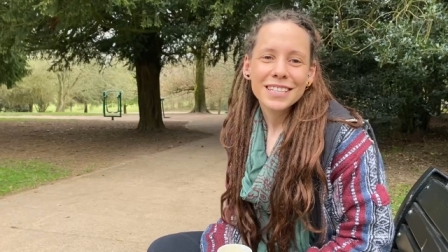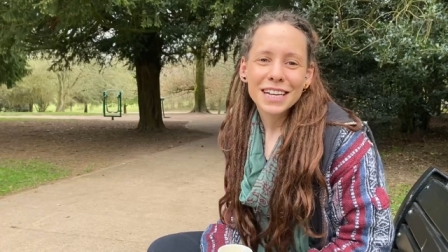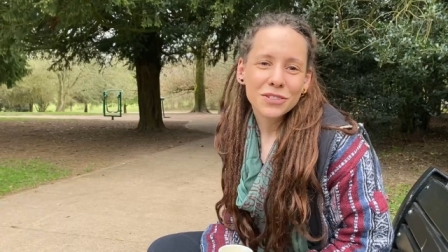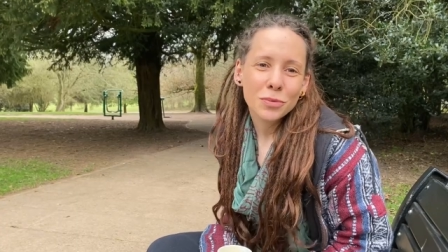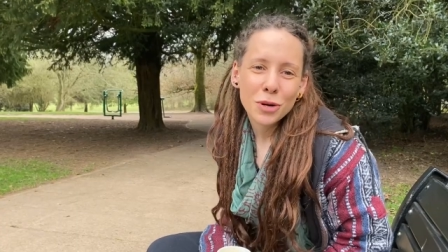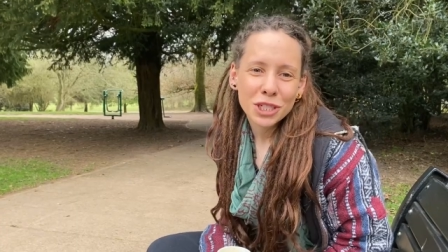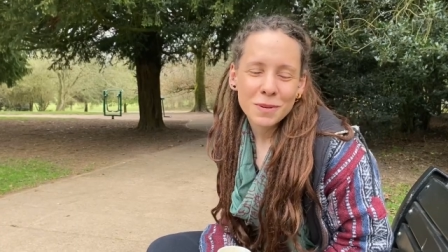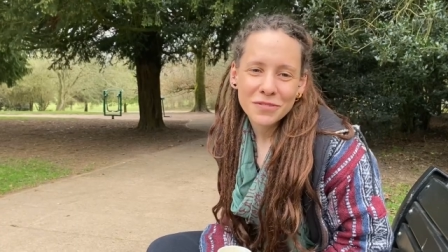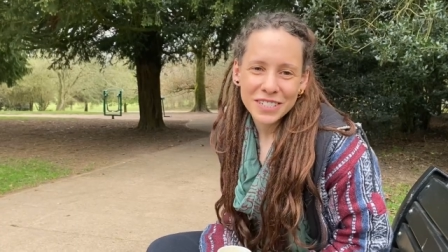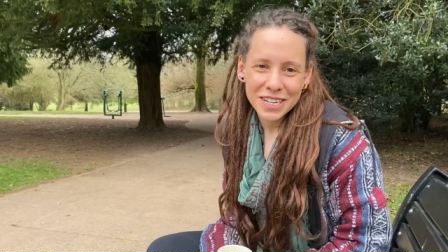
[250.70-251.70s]
Thanks for
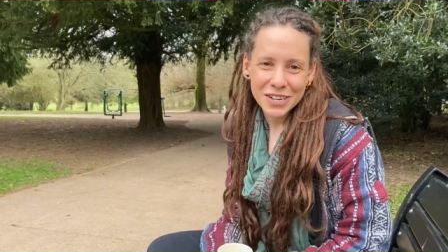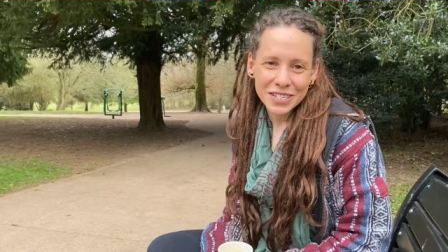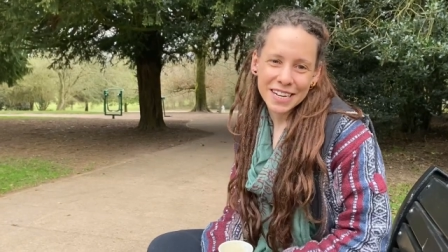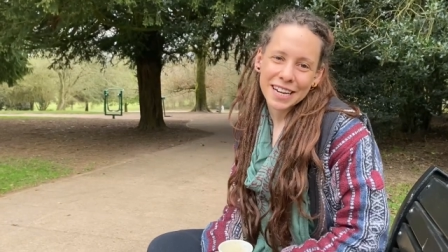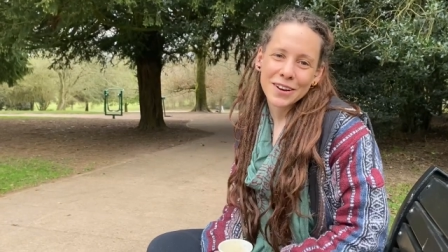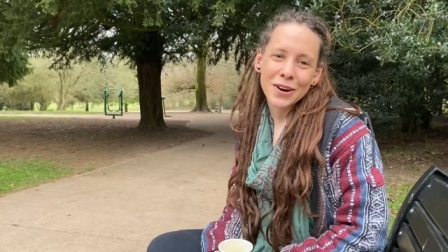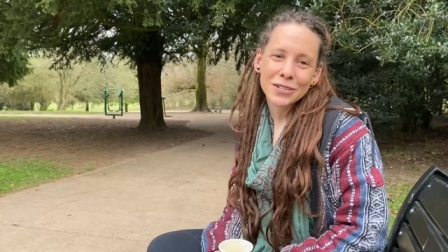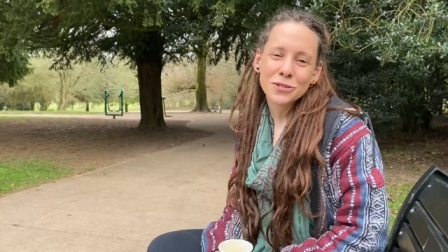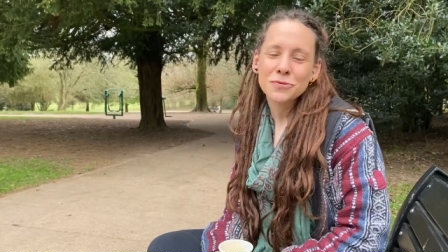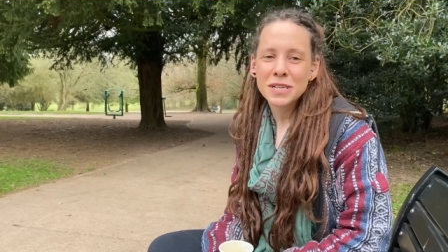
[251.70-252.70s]
watching my video today
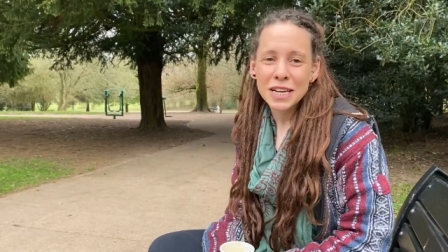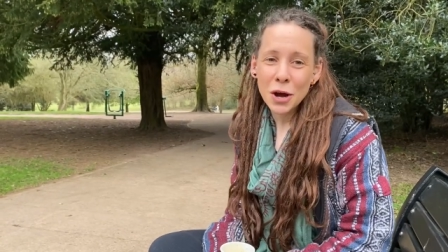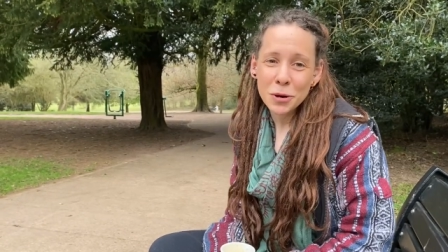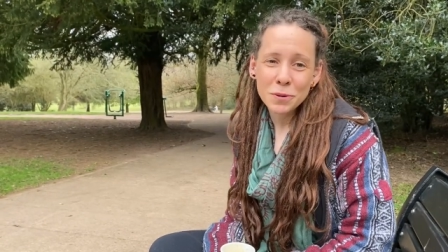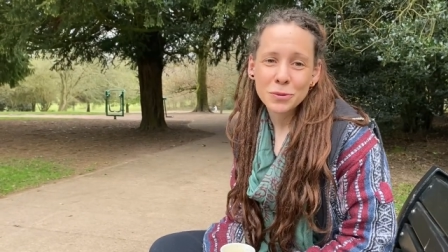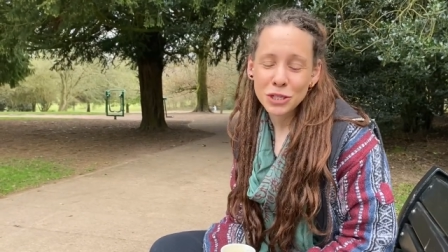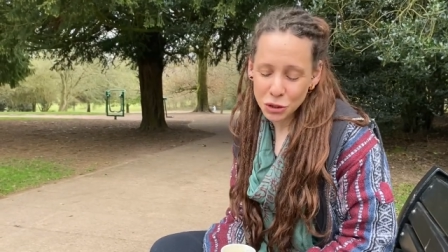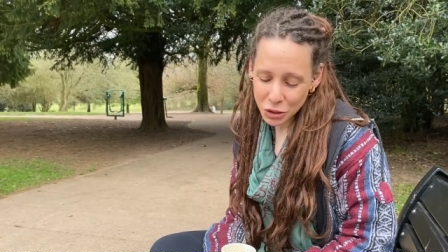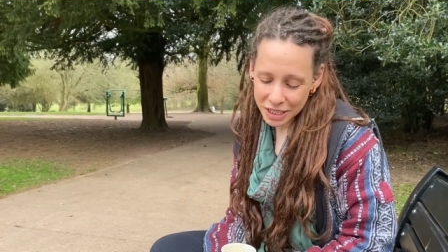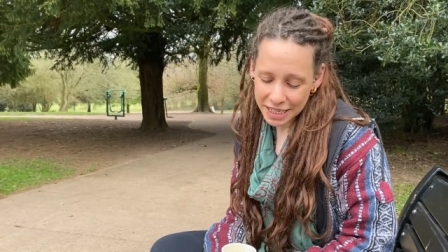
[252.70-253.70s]
guys, I really hope you
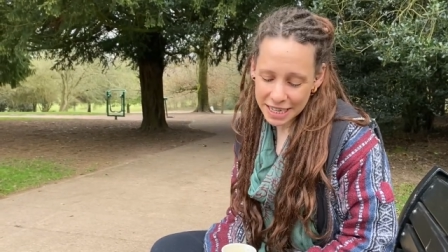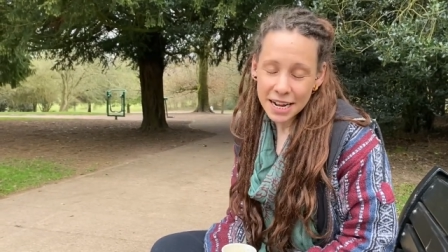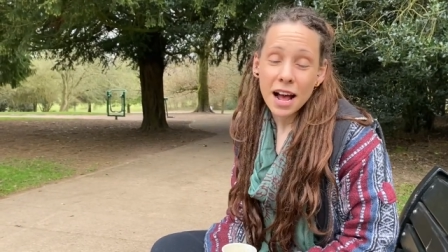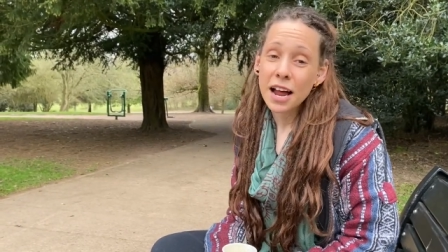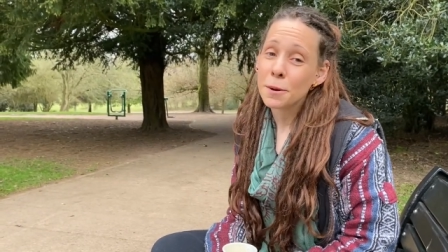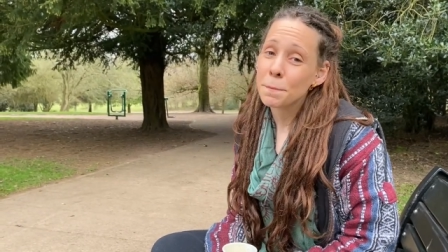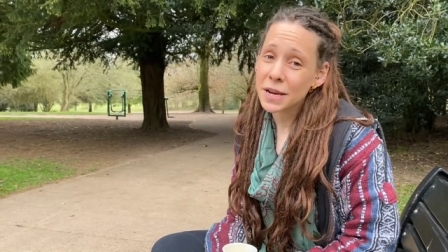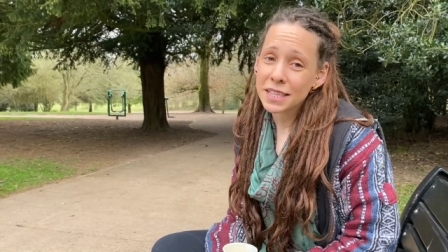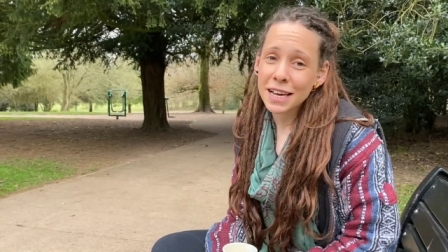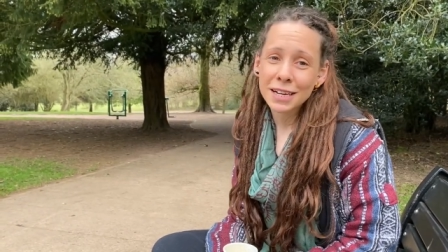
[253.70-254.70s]
enjoyed it and a
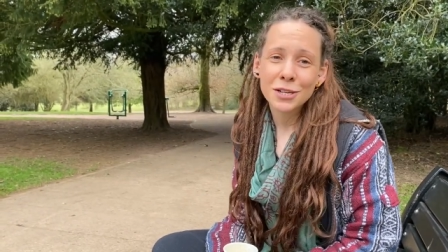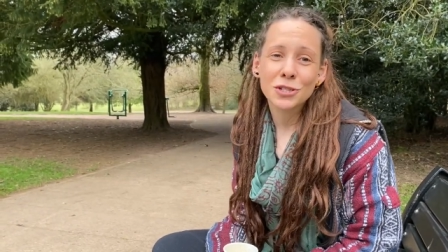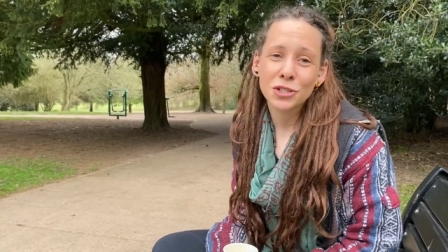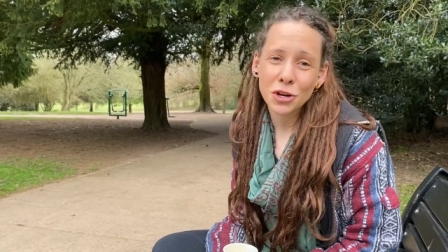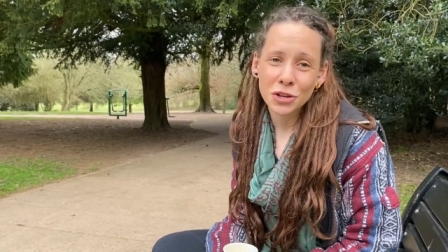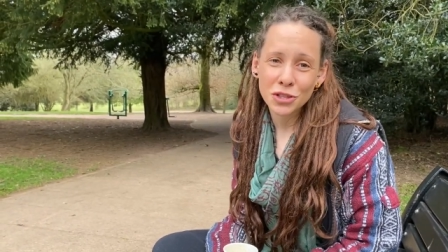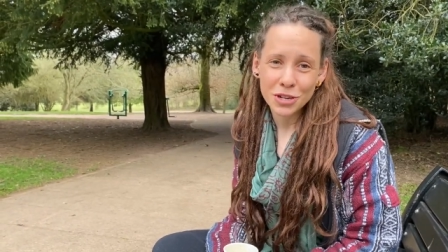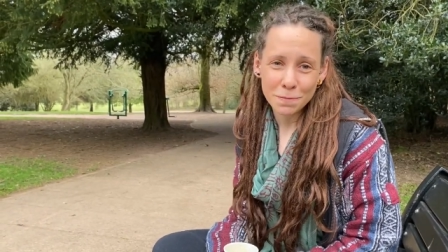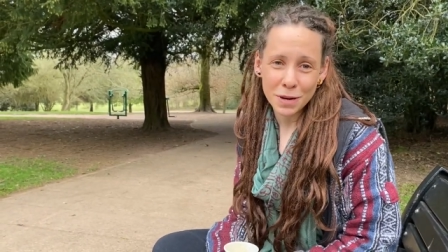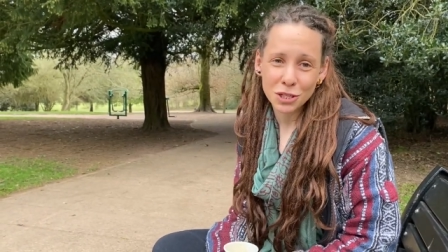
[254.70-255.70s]
big thank you to
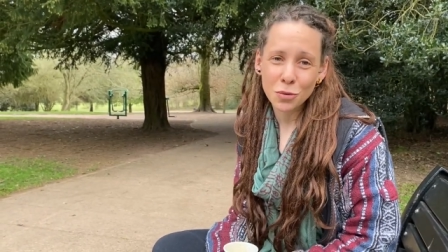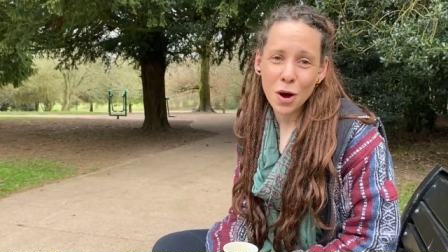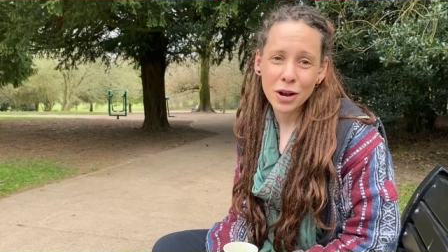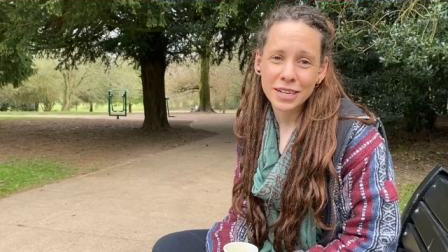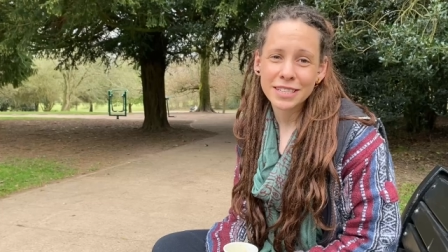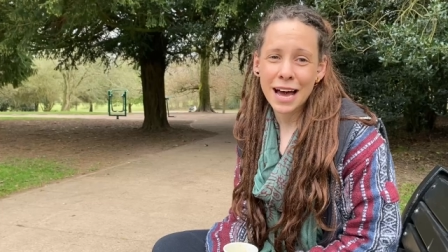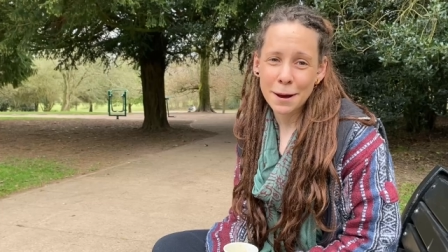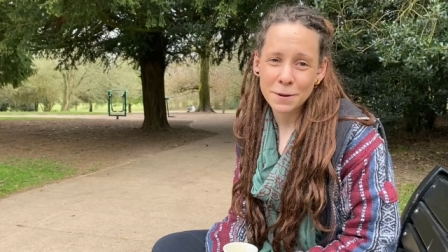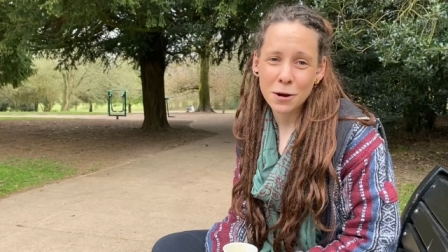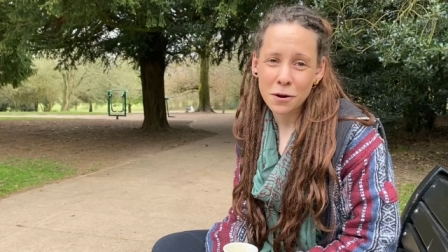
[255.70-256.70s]
Jonathan and Pasquale at the
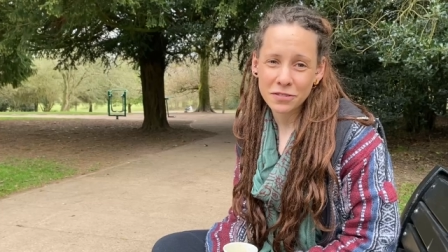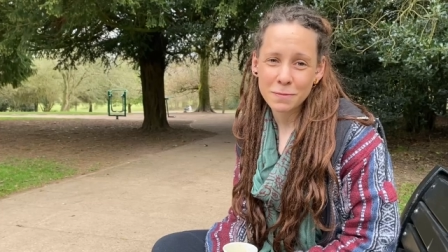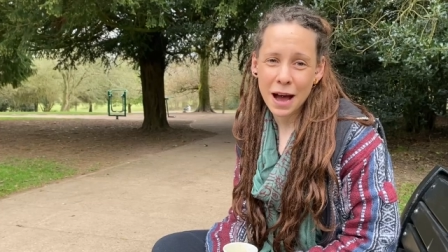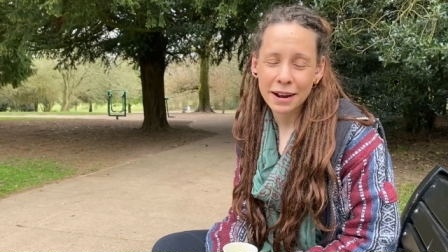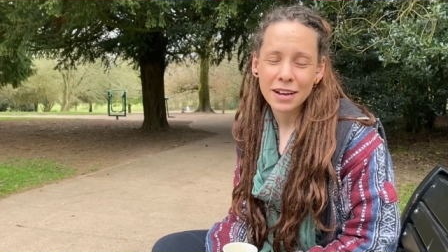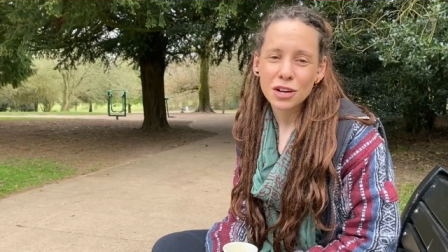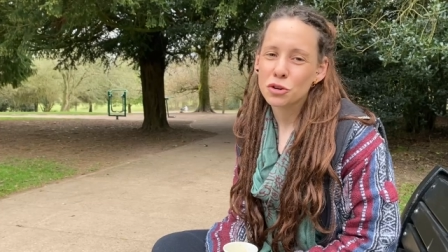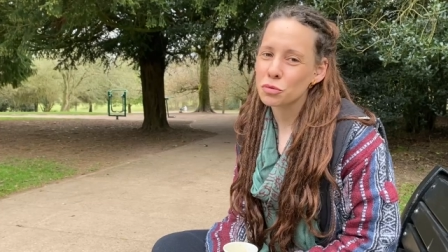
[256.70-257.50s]
Happy Coffee Man.